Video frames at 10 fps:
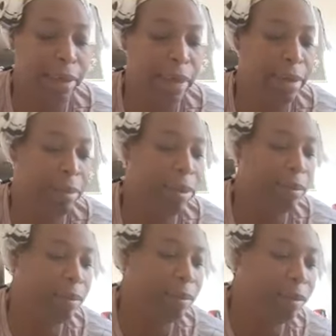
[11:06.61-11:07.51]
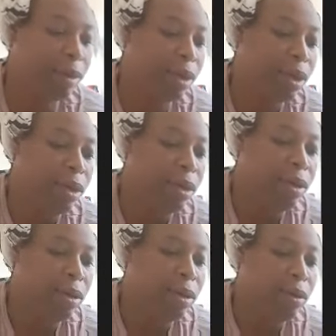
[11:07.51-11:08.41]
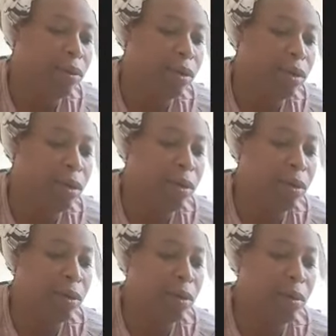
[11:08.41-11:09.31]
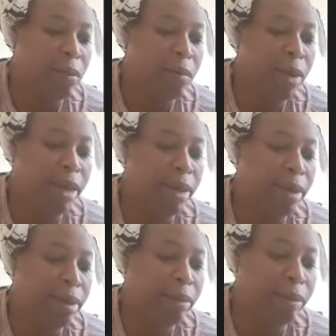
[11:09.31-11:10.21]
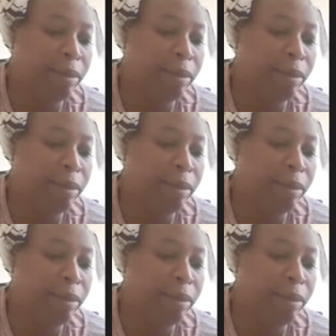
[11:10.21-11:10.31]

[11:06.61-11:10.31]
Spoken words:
to help him. So maybe